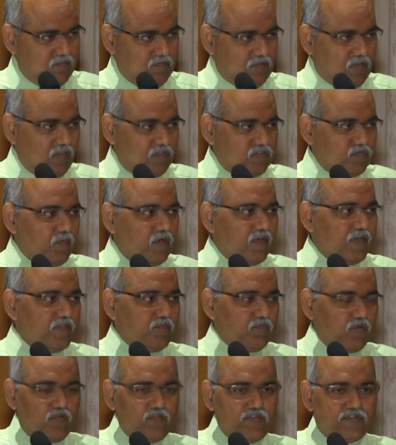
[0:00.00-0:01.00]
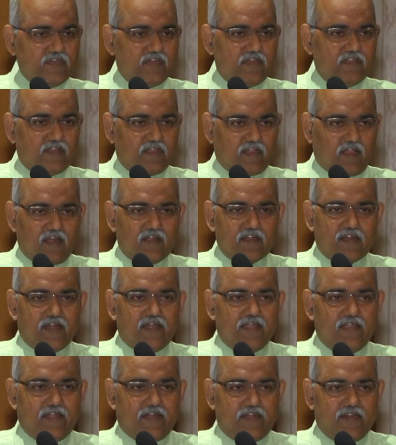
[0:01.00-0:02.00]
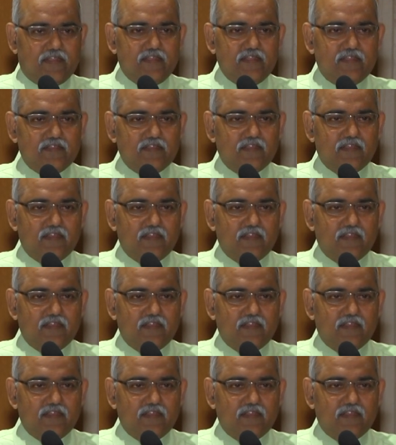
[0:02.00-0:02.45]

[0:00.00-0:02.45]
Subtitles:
corresponding provision in the contra entry,